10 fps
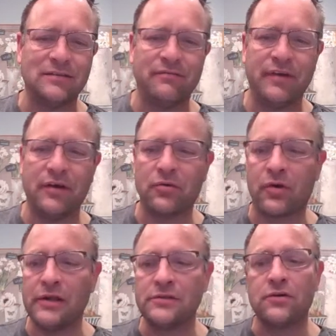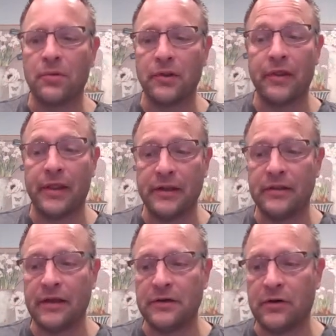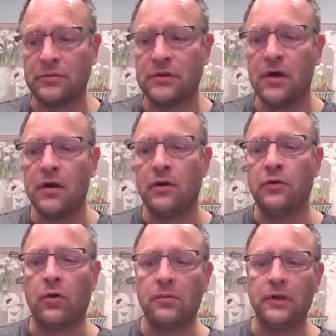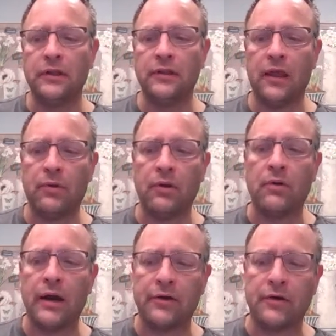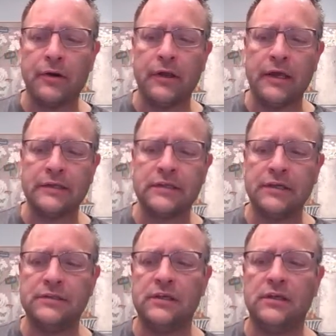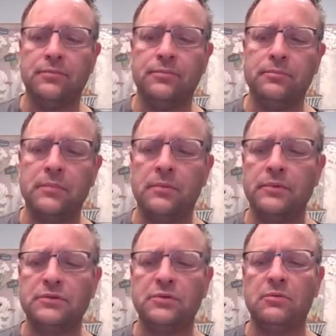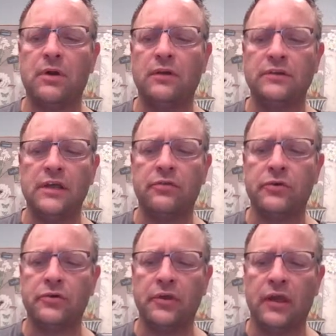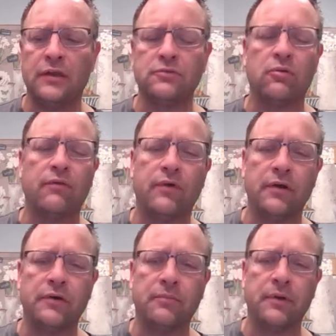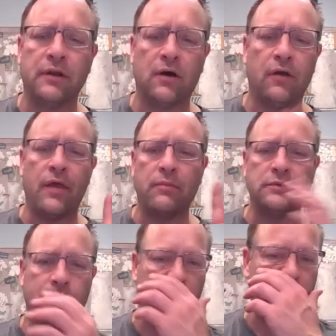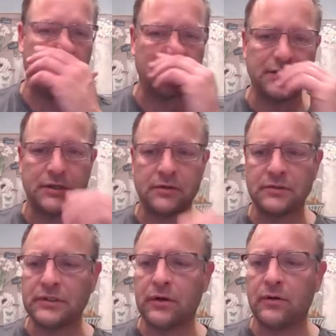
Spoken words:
and fail grades. Normally, they don't. Normally, they require a SAT between around 1030 and 1200, but all that was waived last year. So,